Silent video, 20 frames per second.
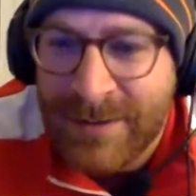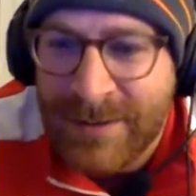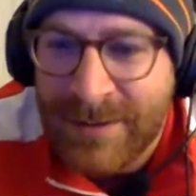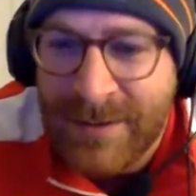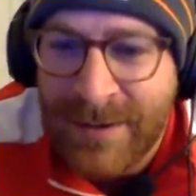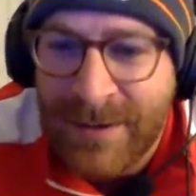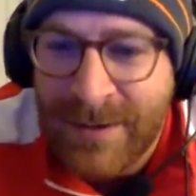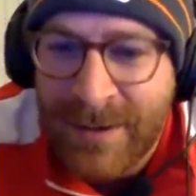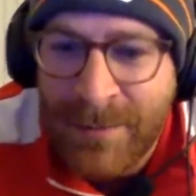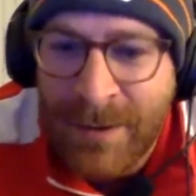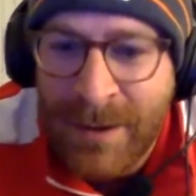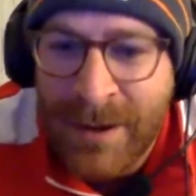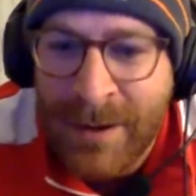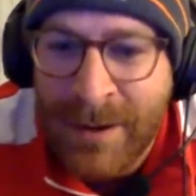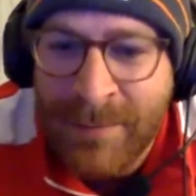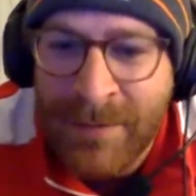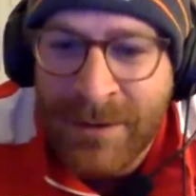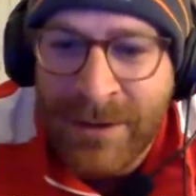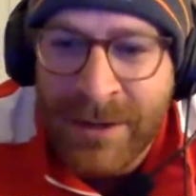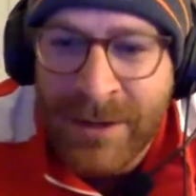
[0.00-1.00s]
And I'm
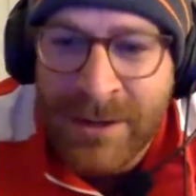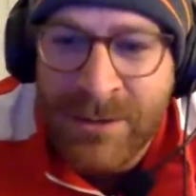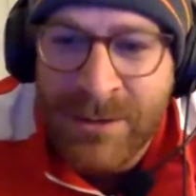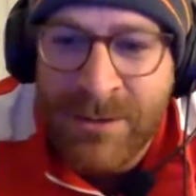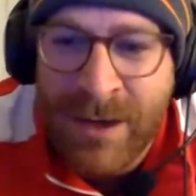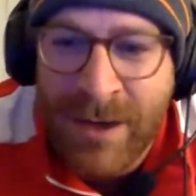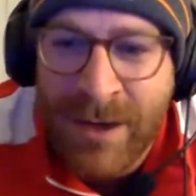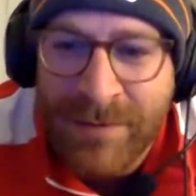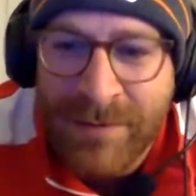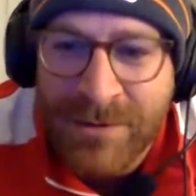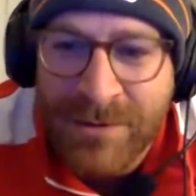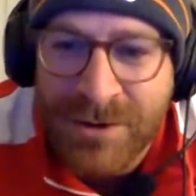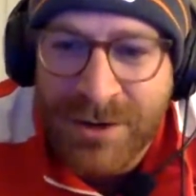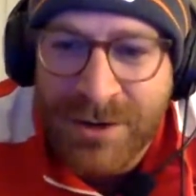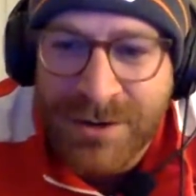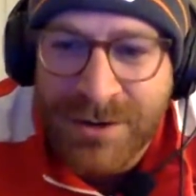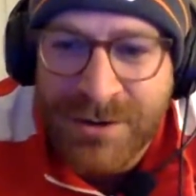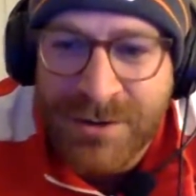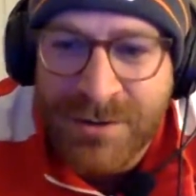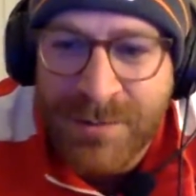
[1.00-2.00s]
going to let you have this,
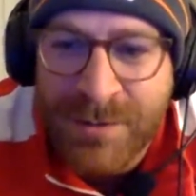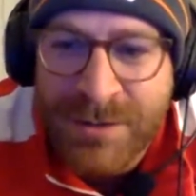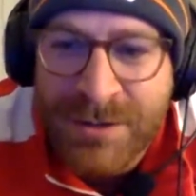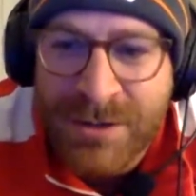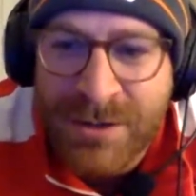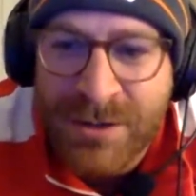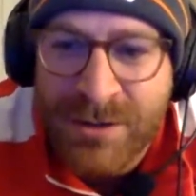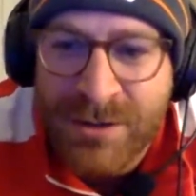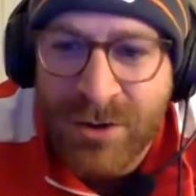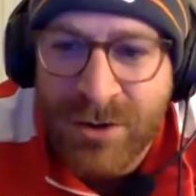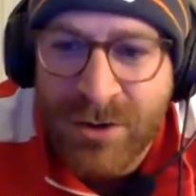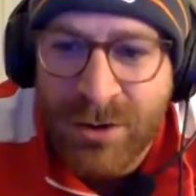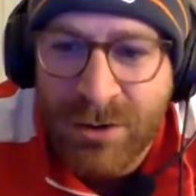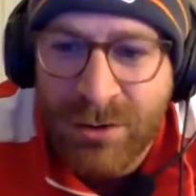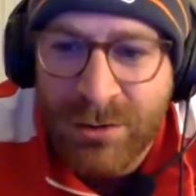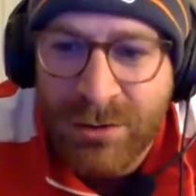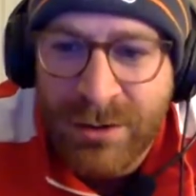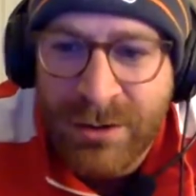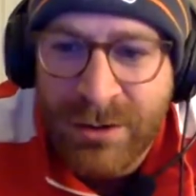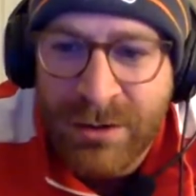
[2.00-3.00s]
Josh, because you mentioned this
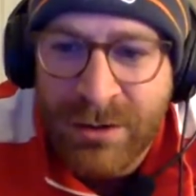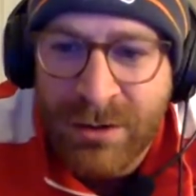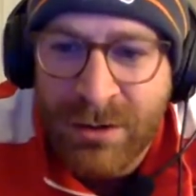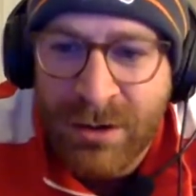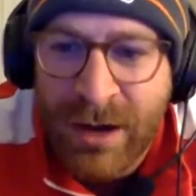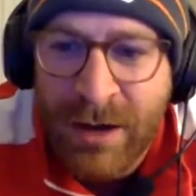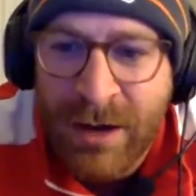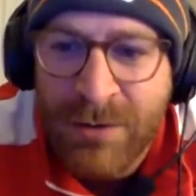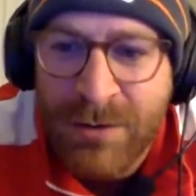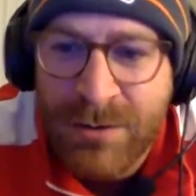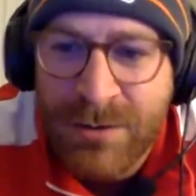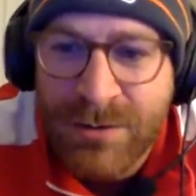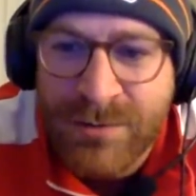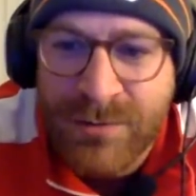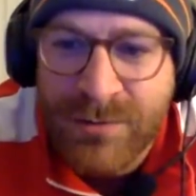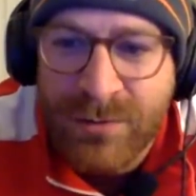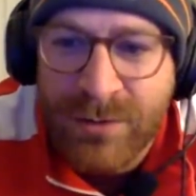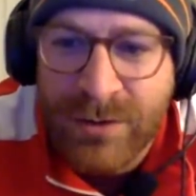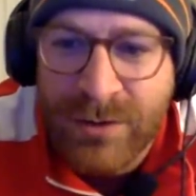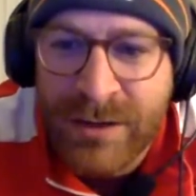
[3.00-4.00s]
earlier. How
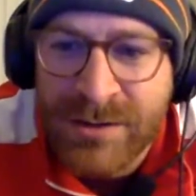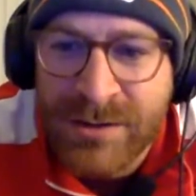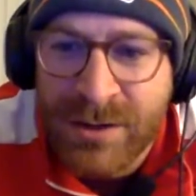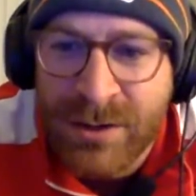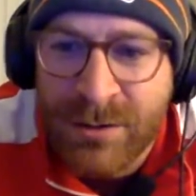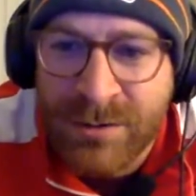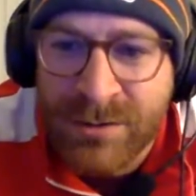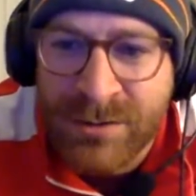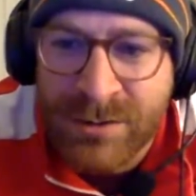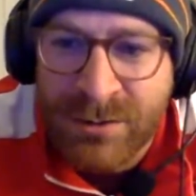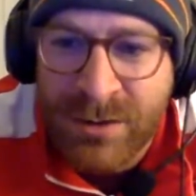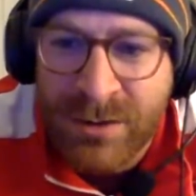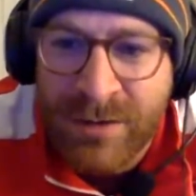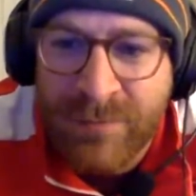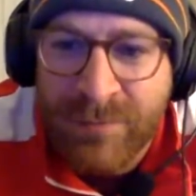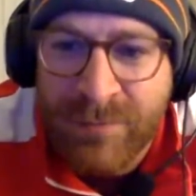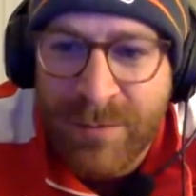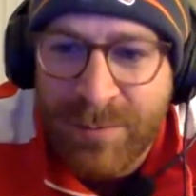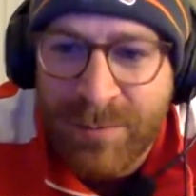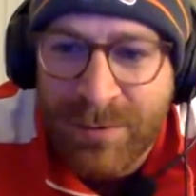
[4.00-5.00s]
useful is Ozil
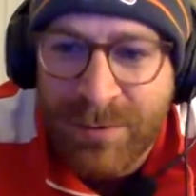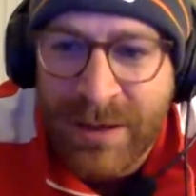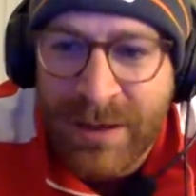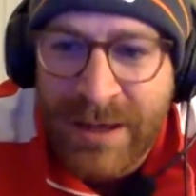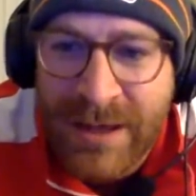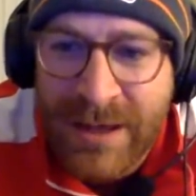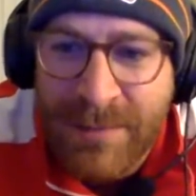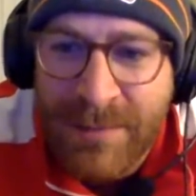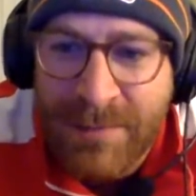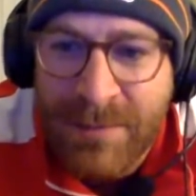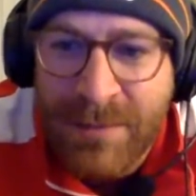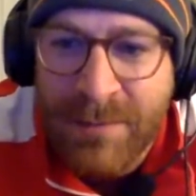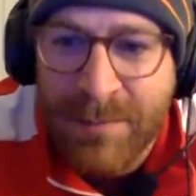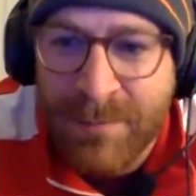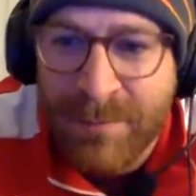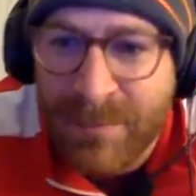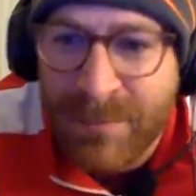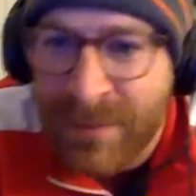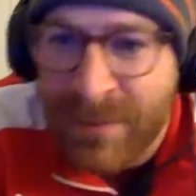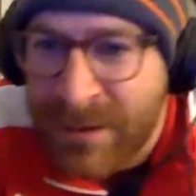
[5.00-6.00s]
if we pay him
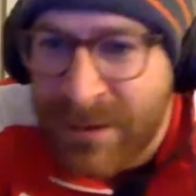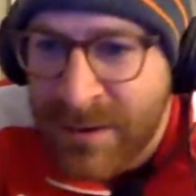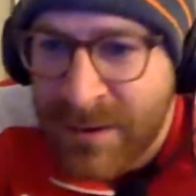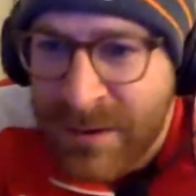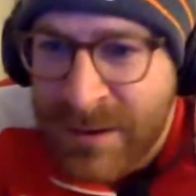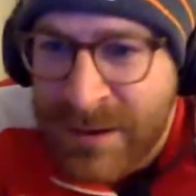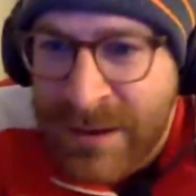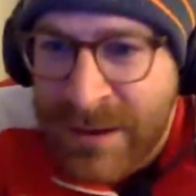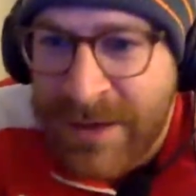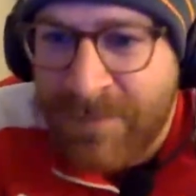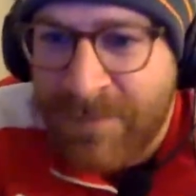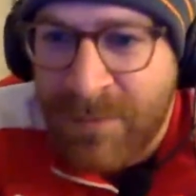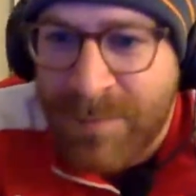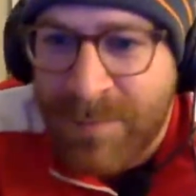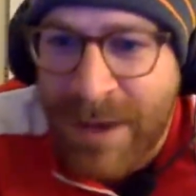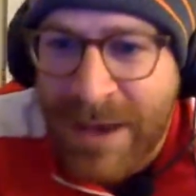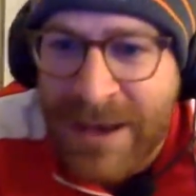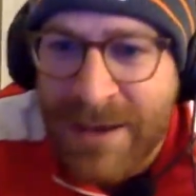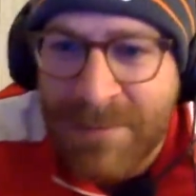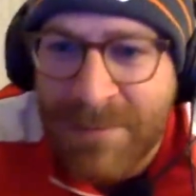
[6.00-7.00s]

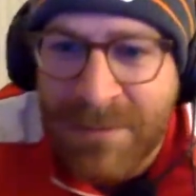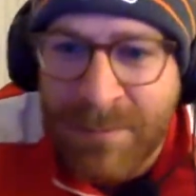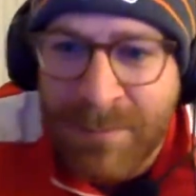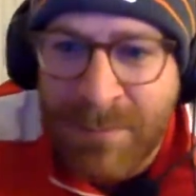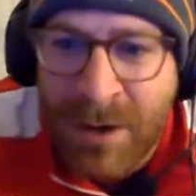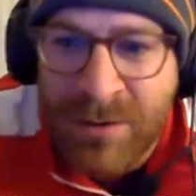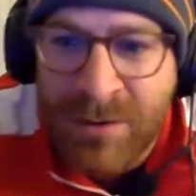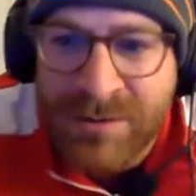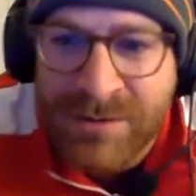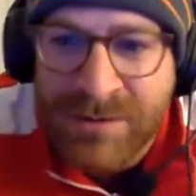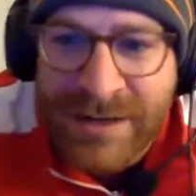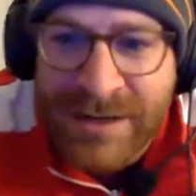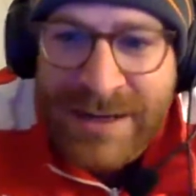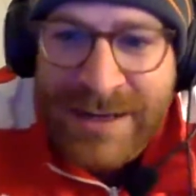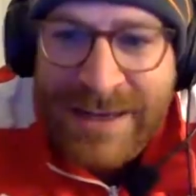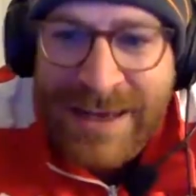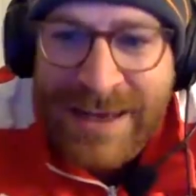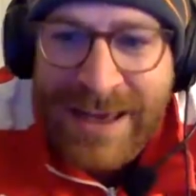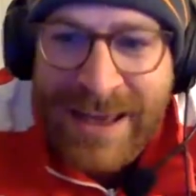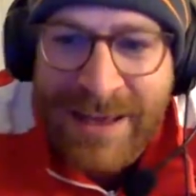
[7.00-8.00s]
the most and he
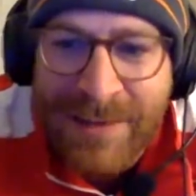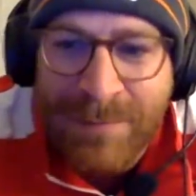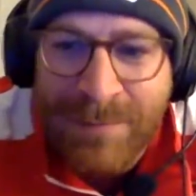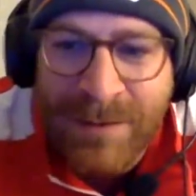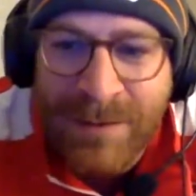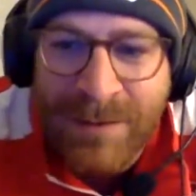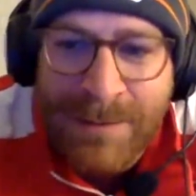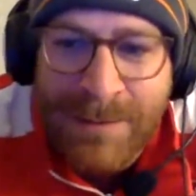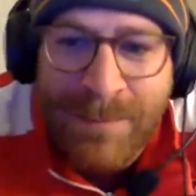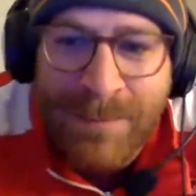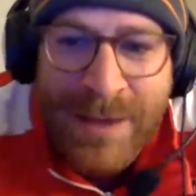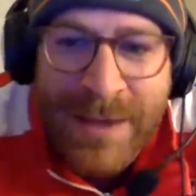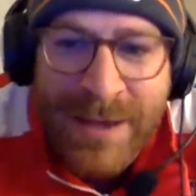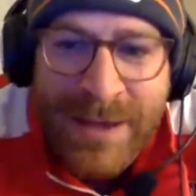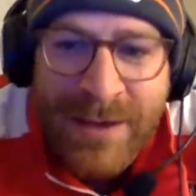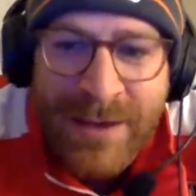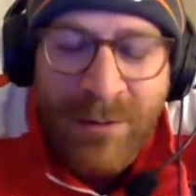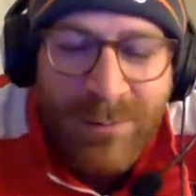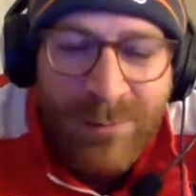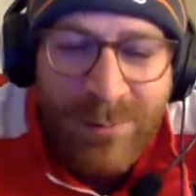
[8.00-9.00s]
can't play
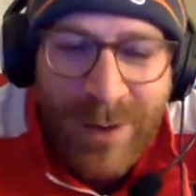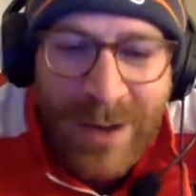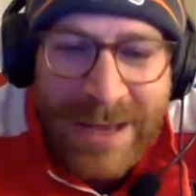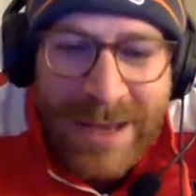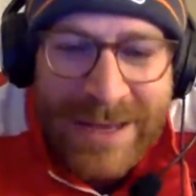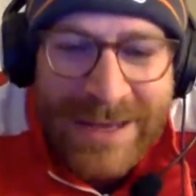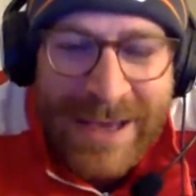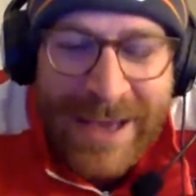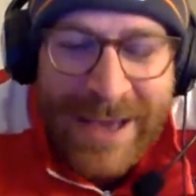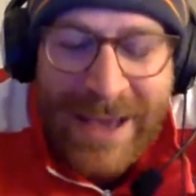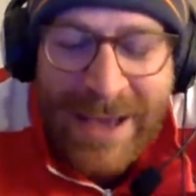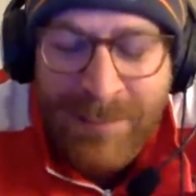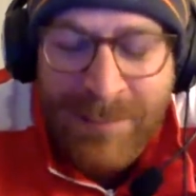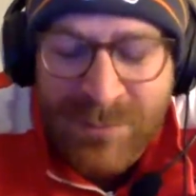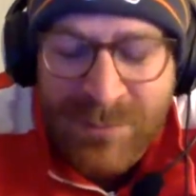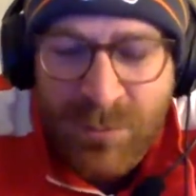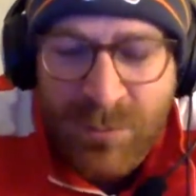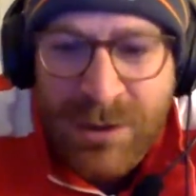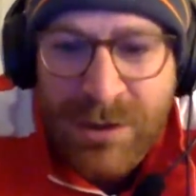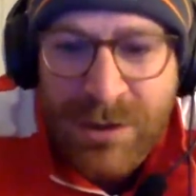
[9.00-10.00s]
big away
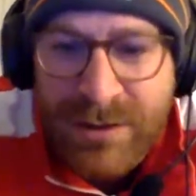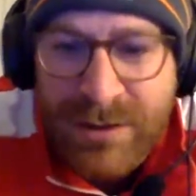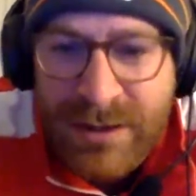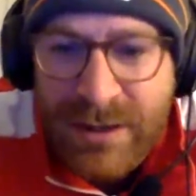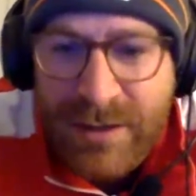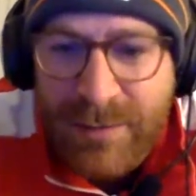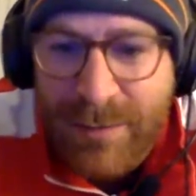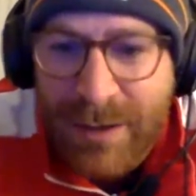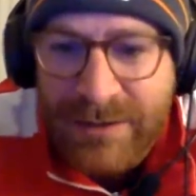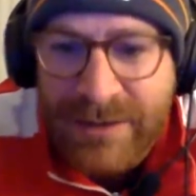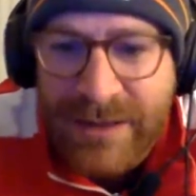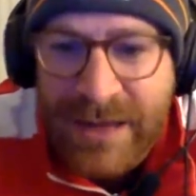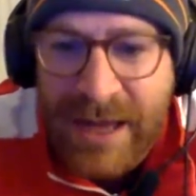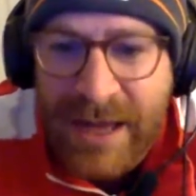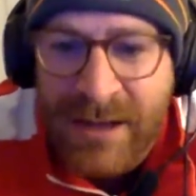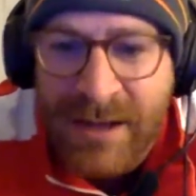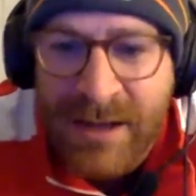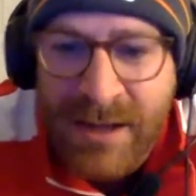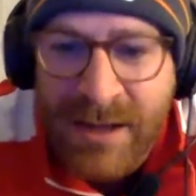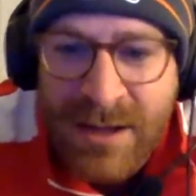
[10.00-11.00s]
games? What do you think about
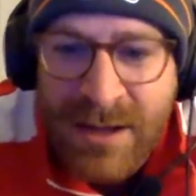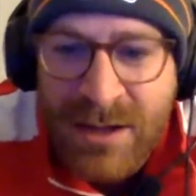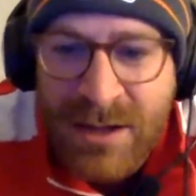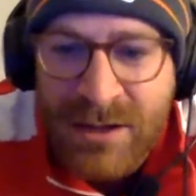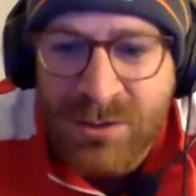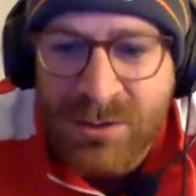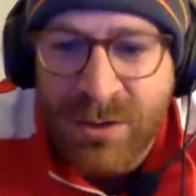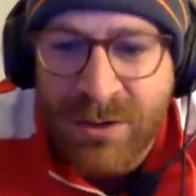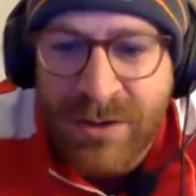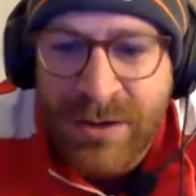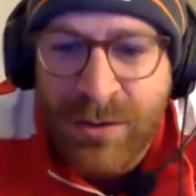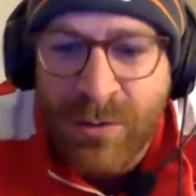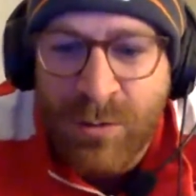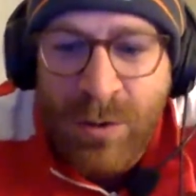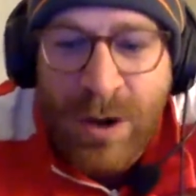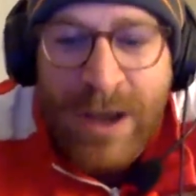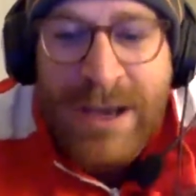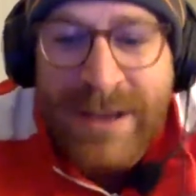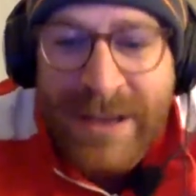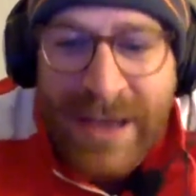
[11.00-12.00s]
that sort of the
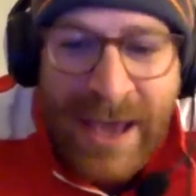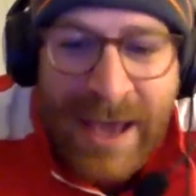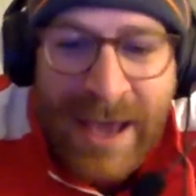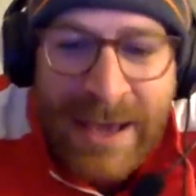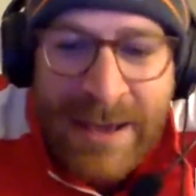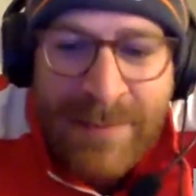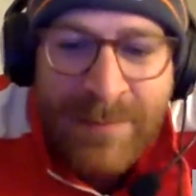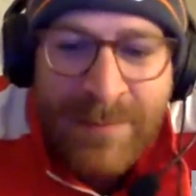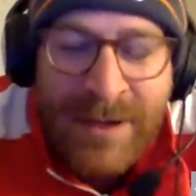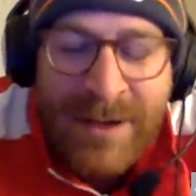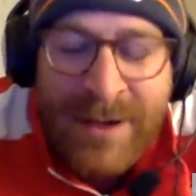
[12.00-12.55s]
away game?